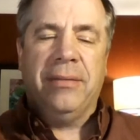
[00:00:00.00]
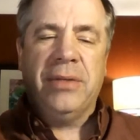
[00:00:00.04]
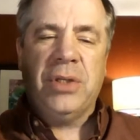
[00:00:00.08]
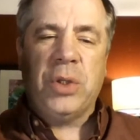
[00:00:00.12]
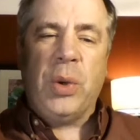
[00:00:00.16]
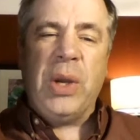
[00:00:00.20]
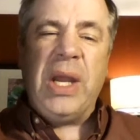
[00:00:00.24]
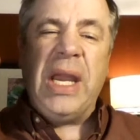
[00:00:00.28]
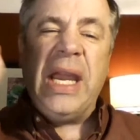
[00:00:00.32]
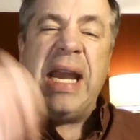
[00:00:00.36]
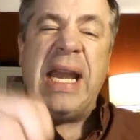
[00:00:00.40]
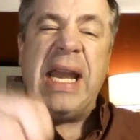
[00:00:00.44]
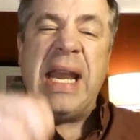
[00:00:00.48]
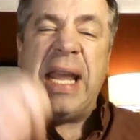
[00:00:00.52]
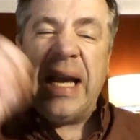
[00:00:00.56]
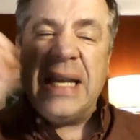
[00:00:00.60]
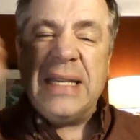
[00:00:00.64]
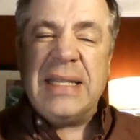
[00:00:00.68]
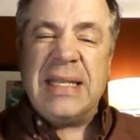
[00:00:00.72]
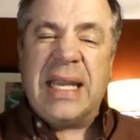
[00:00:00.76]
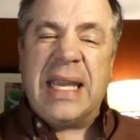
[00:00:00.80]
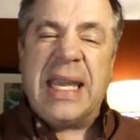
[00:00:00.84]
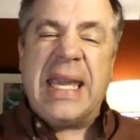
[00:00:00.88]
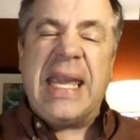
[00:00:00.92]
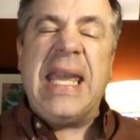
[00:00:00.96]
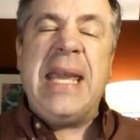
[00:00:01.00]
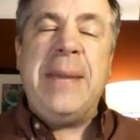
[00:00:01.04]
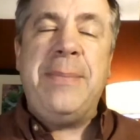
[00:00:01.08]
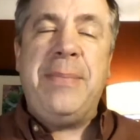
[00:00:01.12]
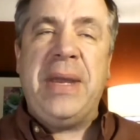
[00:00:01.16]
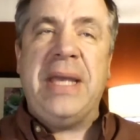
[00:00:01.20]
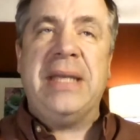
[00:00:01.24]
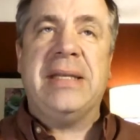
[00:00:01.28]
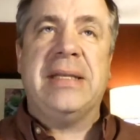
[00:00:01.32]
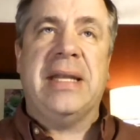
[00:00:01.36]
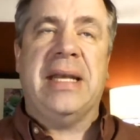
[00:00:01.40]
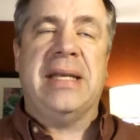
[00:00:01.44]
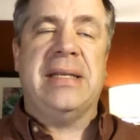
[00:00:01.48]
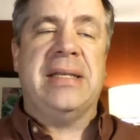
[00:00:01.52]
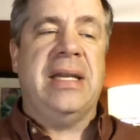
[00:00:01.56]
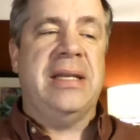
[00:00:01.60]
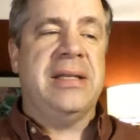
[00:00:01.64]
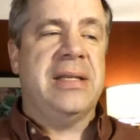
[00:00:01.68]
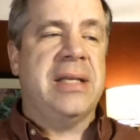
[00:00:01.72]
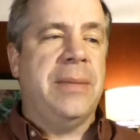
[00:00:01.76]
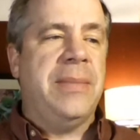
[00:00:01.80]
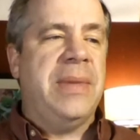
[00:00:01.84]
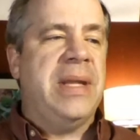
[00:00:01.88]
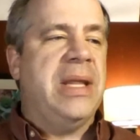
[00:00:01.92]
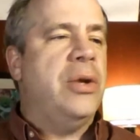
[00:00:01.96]
So eating is a key piece of this, and it's
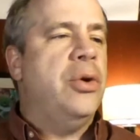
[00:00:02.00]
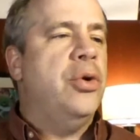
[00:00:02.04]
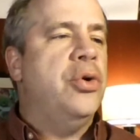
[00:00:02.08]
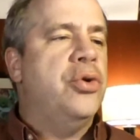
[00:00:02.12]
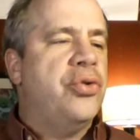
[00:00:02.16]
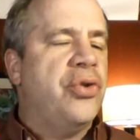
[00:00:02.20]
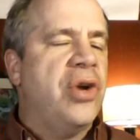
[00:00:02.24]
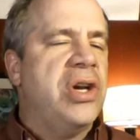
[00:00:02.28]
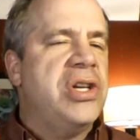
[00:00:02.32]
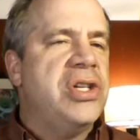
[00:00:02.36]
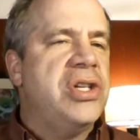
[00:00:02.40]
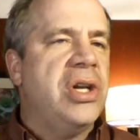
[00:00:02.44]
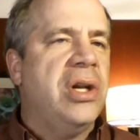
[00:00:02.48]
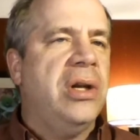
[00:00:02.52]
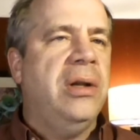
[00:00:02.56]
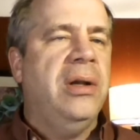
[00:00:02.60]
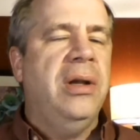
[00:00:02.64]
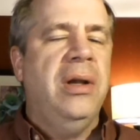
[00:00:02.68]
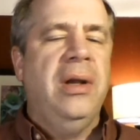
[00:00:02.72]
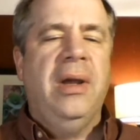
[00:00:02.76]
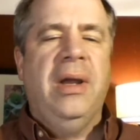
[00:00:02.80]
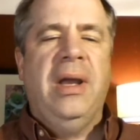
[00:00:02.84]
going to be the nutrition.